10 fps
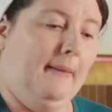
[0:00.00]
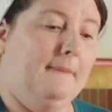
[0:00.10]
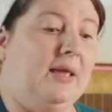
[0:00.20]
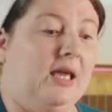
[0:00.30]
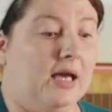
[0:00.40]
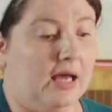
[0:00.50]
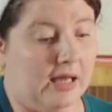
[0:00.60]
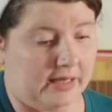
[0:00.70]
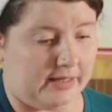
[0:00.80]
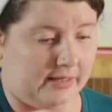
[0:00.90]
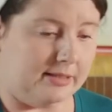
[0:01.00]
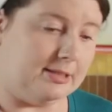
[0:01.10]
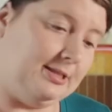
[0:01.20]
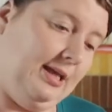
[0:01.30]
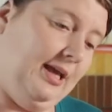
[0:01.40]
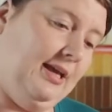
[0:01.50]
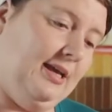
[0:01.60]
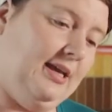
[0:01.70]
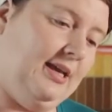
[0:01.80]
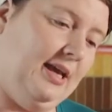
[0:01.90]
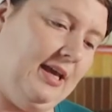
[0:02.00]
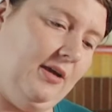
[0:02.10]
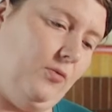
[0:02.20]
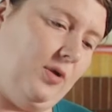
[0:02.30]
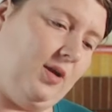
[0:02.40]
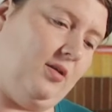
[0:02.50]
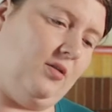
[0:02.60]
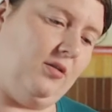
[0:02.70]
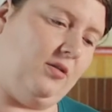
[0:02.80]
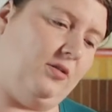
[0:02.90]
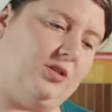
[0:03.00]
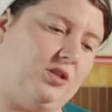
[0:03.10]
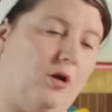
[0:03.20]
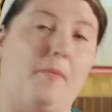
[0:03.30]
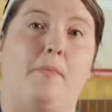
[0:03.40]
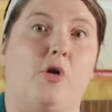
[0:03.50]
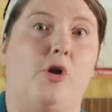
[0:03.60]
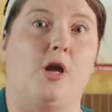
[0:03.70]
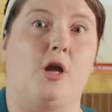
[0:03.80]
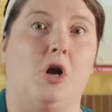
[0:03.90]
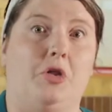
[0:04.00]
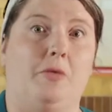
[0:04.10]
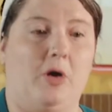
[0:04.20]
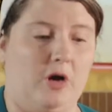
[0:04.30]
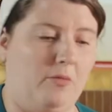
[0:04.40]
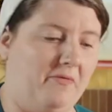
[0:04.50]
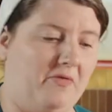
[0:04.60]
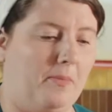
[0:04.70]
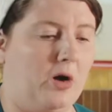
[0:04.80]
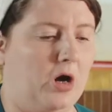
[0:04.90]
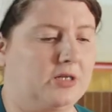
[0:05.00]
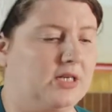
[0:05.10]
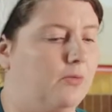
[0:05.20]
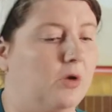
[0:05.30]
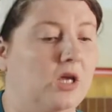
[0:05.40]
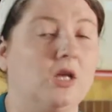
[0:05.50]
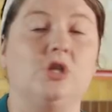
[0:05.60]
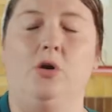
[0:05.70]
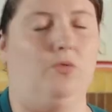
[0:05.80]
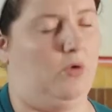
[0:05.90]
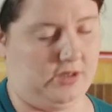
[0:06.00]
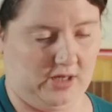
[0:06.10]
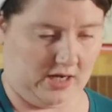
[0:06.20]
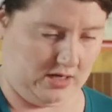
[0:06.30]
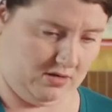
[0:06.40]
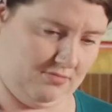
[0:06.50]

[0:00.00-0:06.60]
because it will start burning on the bottom of the pot, and we don't want that.